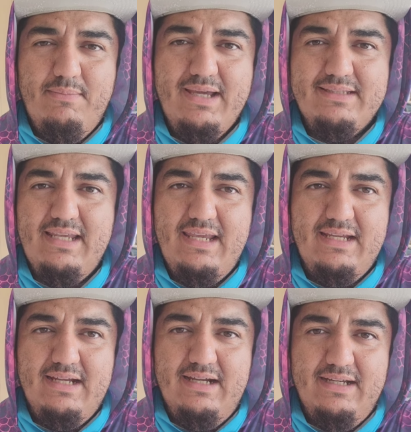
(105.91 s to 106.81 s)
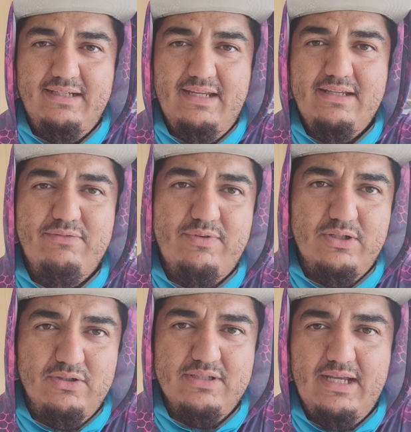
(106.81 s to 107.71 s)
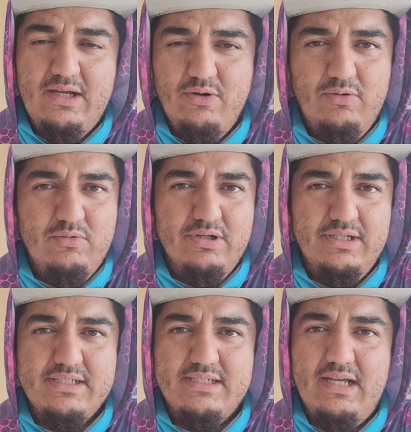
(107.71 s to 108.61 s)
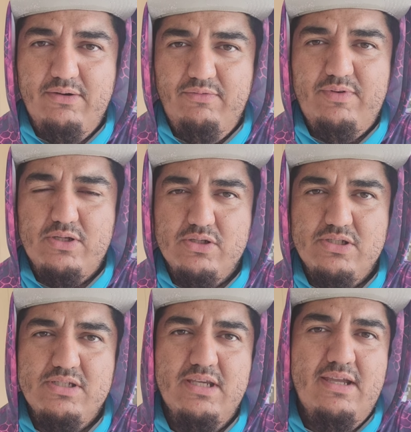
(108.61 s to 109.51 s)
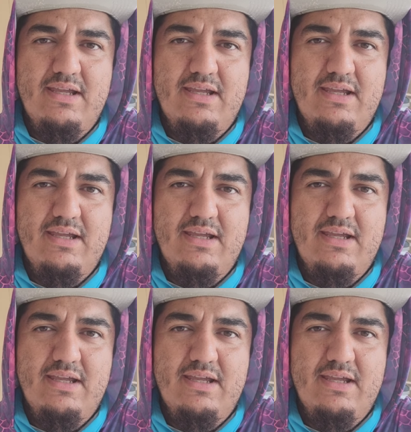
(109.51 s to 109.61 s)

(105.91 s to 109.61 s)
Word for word: my take on infield, how it works, how it feels,